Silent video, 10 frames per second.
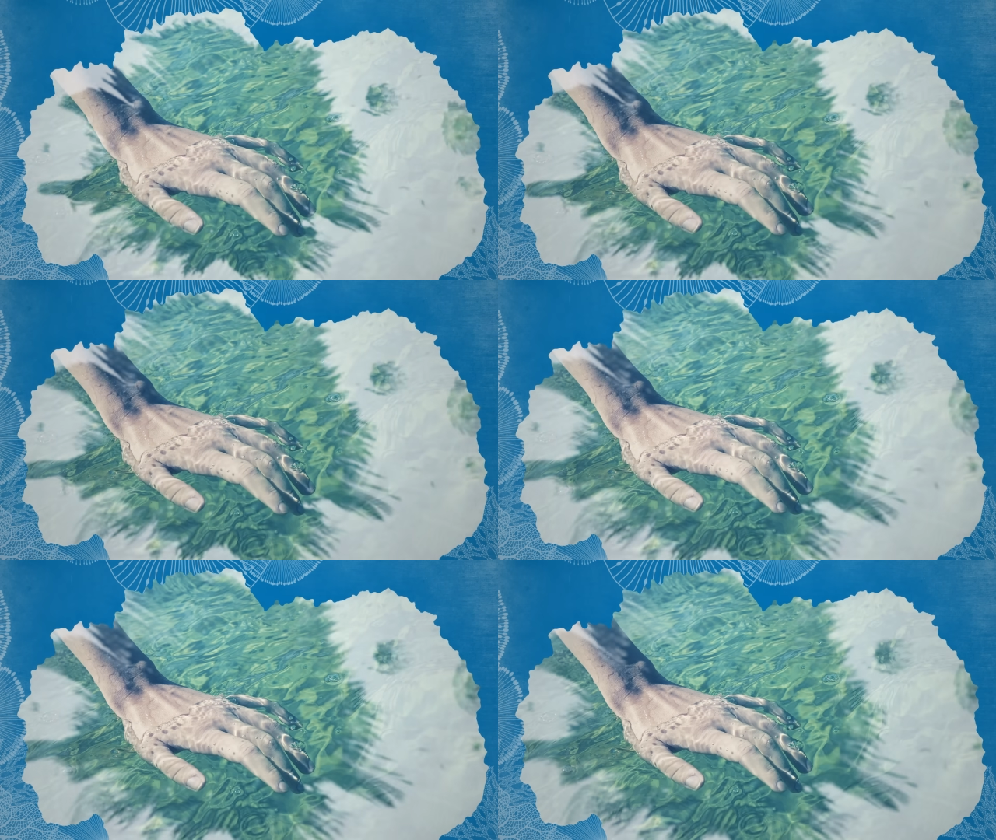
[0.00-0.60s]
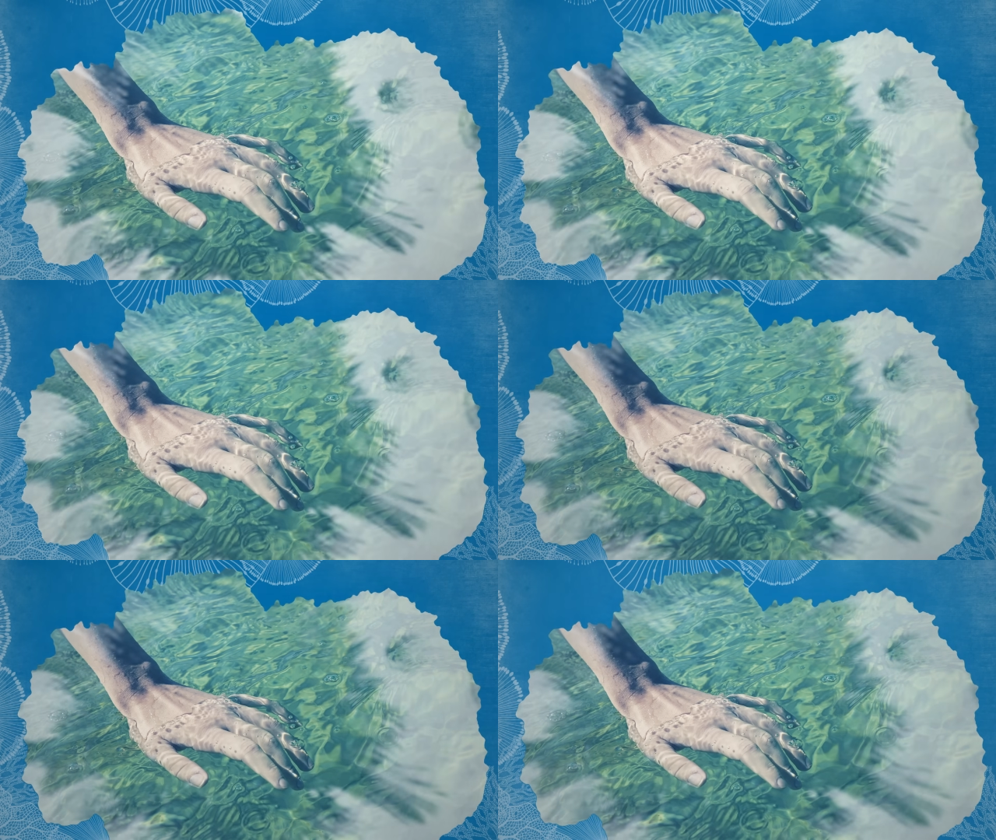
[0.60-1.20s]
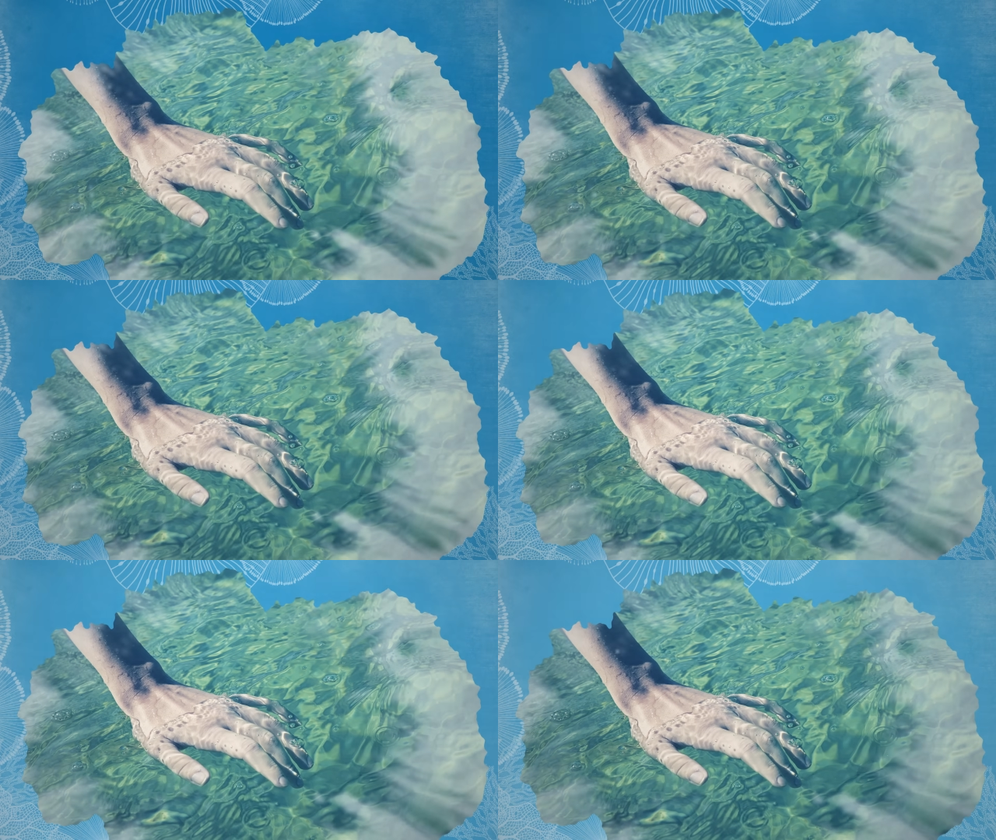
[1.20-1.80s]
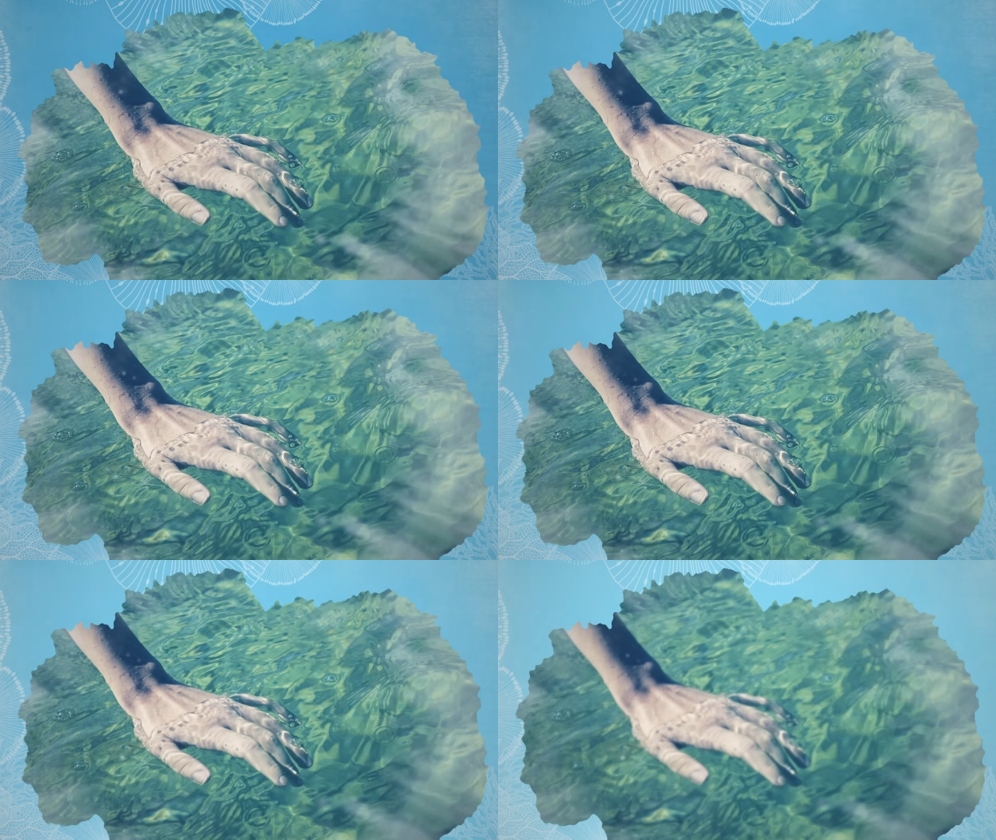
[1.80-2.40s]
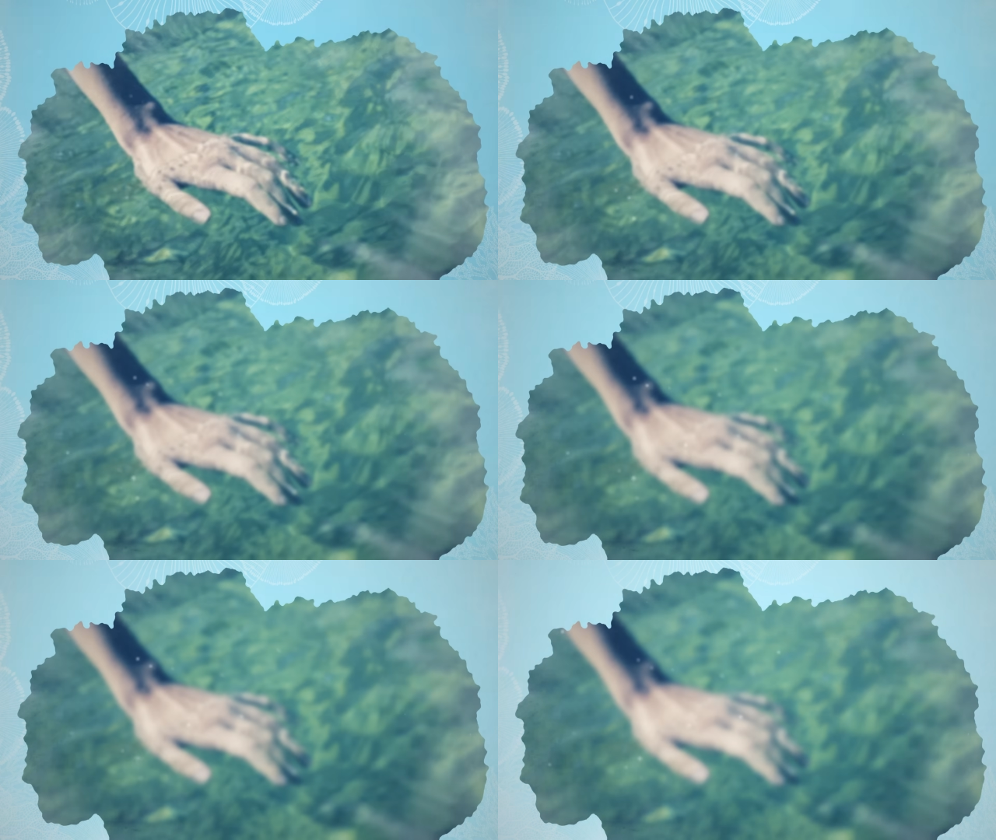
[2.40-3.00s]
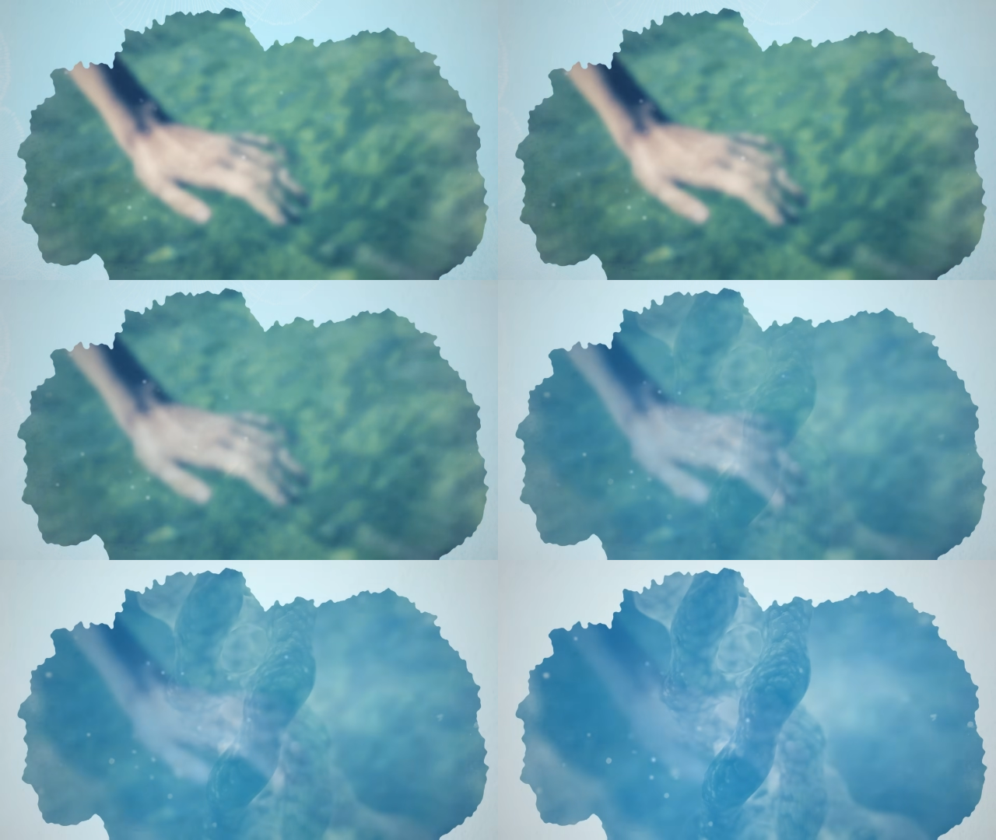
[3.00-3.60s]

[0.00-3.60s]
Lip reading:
(no speaker visible)